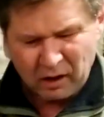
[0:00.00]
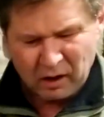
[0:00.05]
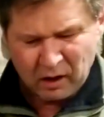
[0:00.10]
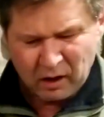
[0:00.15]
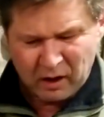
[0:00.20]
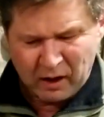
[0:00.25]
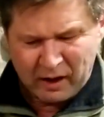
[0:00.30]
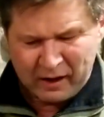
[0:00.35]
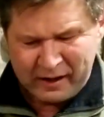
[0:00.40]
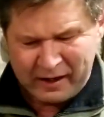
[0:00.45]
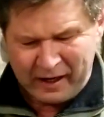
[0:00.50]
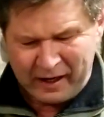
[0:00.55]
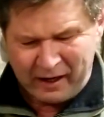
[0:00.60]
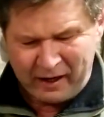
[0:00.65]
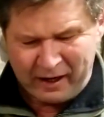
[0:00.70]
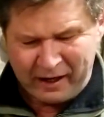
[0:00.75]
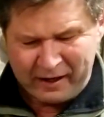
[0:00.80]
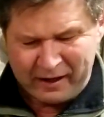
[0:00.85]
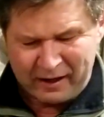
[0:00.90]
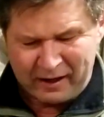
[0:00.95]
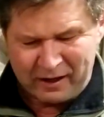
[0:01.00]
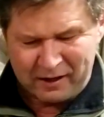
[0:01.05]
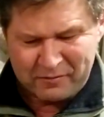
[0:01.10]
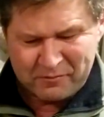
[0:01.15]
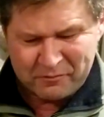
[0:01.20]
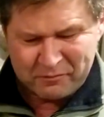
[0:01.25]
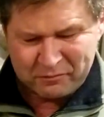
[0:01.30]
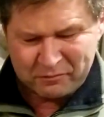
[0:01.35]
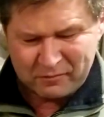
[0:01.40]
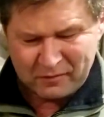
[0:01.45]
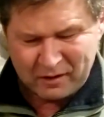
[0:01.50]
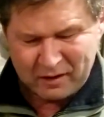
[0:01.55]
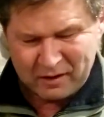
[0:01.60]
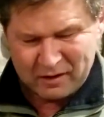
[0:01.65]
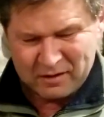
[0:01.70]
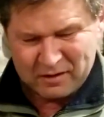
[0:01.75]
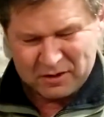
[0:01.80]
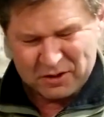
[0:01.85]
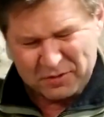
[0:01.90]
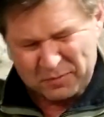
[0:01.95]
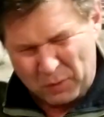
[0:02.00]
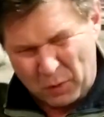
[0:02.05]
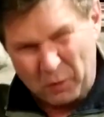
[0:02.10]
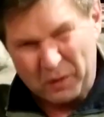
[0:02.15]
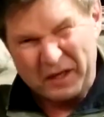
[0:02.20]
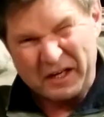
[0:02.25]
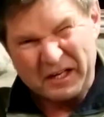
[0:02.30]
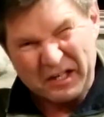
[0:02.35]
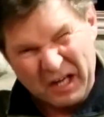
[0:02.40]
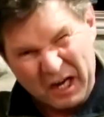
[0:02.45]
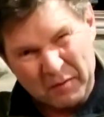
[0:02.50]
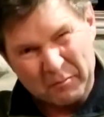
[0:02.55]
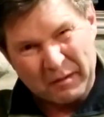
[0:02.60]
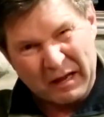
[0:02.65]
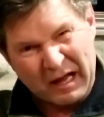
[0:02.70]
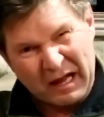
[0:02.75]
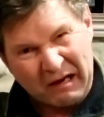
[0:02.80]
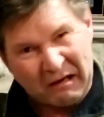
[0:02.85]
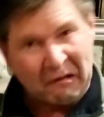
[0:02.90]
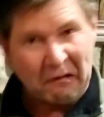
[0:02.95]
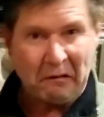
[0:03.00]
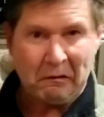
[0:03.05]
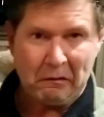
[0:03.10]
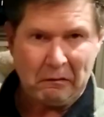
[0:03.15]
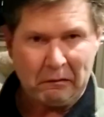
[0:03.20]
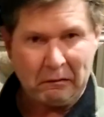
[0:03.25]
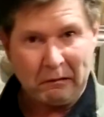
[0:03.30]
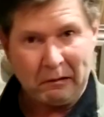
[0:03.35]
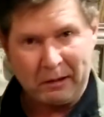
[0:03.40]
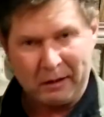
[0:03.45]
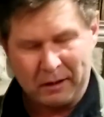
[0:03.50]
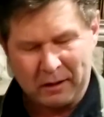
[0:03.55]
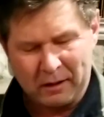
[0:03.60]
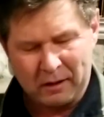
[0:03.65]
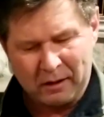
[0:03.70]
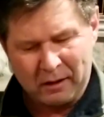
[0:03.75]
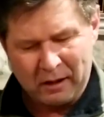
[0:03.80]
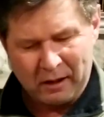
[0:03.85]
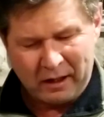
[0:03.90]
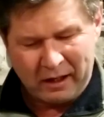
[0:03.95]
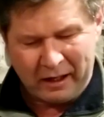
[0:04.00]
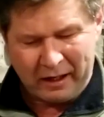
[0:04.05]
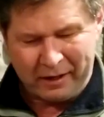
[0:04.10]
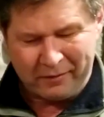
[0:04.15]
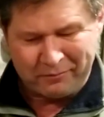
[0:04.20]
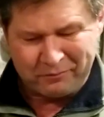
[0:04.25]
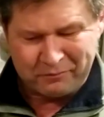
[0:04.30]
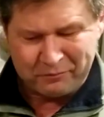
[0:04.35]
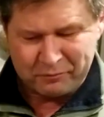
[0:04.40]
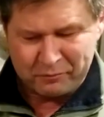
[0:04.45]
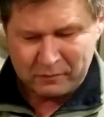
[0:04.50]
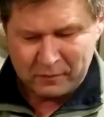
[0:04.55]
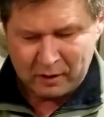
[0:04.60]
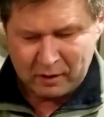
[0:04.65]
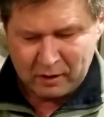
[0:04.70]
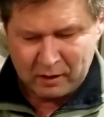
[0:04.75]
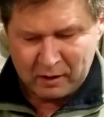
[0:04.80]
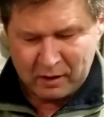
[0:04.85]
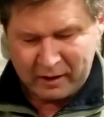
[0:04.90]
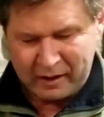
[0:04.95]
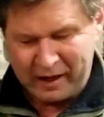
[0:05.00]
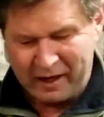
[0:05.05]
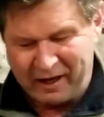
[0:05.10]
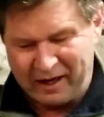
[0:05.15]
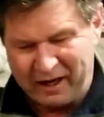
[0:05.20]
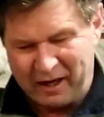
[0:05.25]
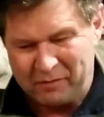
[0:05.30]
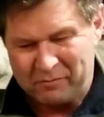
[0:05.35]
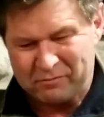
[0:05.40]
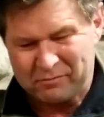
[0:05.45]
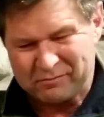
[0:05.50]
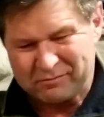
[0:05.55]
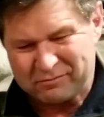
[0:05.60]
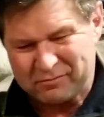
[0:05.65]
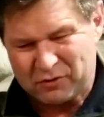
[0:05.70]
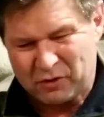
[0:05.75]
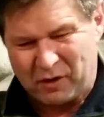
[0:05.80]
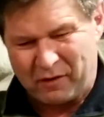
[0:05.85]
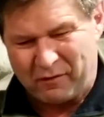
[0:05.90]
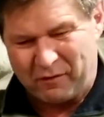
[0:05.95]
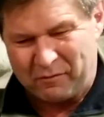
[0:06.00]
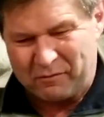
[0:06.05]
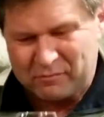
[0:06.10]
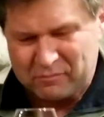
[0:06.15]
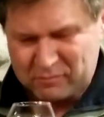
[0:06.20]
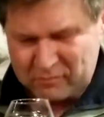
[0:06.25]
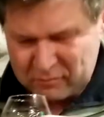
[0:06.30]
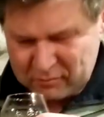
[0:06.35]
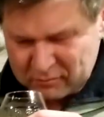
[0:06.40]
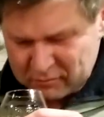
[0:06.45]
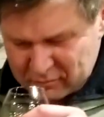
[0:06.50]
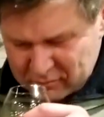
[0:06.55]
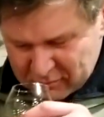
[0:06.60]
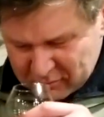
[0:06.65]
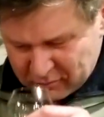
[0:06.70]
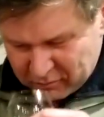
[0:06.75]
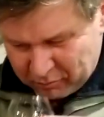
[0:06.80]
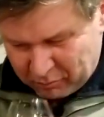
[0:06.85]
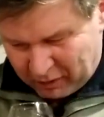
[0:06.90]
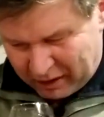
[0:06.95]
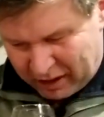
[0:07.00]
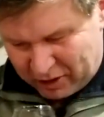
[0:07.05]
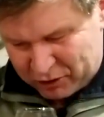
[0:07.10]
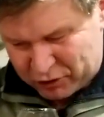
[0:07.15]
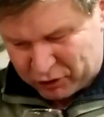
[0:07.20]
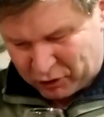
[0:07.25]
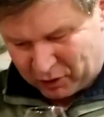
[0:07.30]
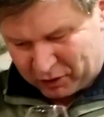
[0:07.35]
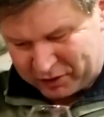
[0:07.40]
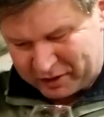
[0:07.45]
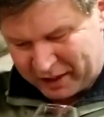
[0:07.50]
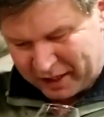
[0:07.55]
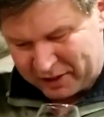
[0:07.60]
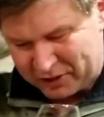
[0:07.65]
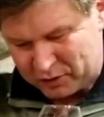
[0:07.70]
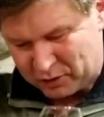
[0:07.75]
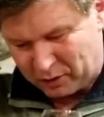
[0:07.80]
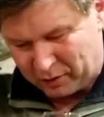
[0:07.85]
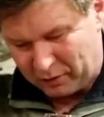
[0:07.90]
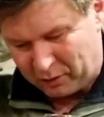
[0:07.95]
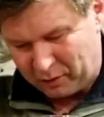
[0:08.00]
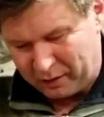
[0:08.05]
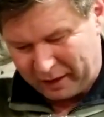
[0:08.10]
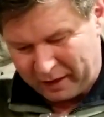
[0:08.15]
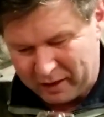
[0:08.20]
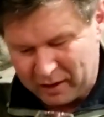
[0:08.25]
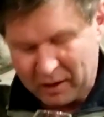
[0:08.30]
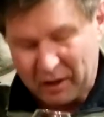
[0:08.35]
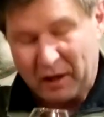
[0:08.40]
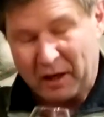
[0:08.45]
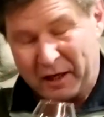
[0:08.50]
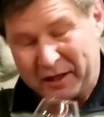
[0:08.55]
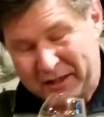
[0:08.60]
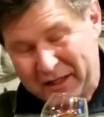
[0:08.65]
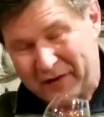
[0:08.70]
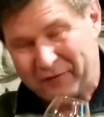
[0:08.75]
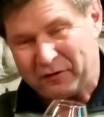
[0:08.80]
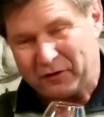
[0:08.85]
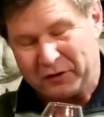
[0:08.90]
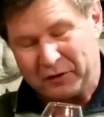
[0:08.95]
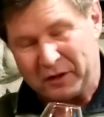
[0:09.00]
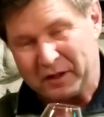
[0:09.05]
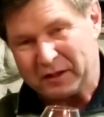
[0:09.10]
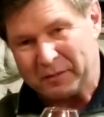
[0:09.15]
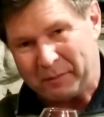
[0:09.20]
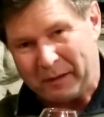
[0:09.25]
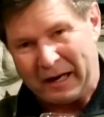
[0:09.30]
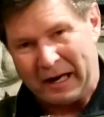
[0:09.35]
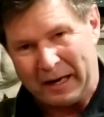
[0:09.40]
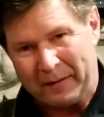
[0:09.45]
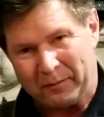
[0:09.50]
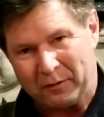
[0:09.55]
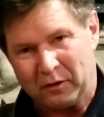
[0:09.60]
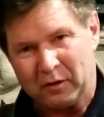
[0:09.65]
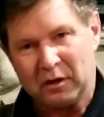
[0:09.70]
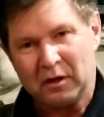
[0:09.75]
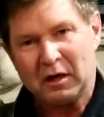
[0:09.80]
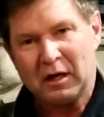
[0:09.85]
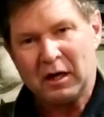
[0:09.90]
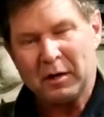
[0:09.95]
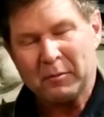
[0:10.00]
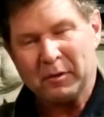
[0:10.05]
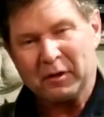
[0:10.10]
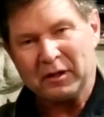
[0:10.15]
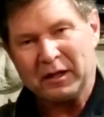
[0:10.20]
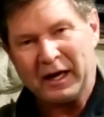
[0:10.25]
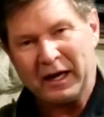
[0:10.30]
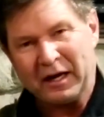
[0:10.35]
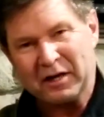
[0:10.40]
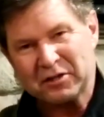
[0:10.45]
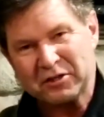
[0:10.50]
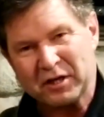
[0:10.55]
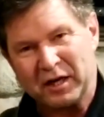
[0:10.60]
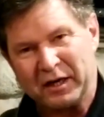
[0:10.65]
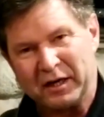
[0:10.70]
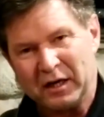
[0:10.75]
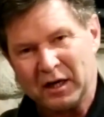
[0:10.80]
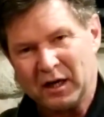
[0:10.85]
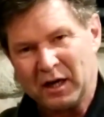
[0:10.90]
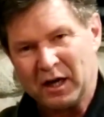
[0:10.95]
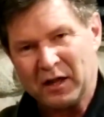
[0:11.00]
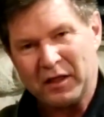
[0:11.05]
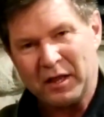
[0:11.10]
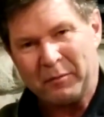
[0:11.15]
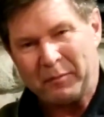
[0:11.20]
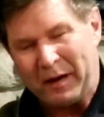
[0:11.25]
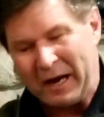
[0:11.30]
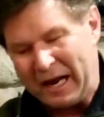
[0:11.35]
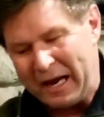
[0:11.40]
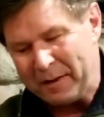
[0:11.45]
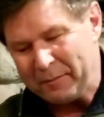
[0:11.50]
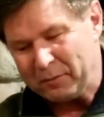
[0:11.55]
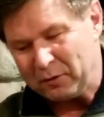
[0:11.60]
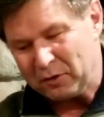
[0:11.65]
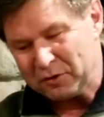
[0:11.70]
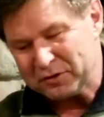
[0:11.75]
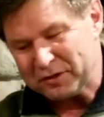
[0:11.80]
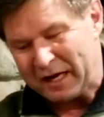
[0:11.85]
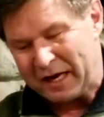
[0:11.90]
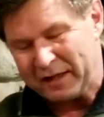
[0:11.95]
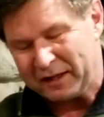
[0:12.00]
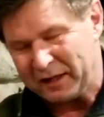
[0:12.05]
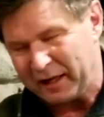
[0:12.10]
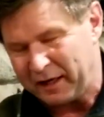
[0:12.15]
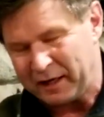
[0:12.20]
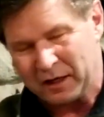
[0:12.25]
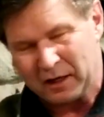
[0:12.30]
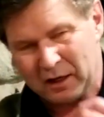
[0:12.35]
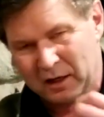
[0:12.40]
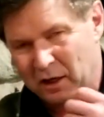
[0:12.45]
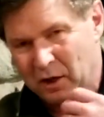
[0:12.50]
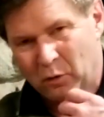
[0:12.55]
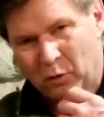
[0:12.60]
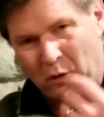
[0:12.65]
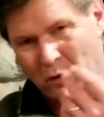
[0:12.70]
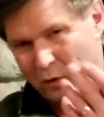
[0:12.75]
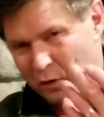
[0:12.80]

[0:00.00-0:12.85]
kind of like a smoky nutmeg, and kind of like a sort of a brown sugar taste to it, okay? And definitely get the pineapple. But like I said, the pineapple is not like one of those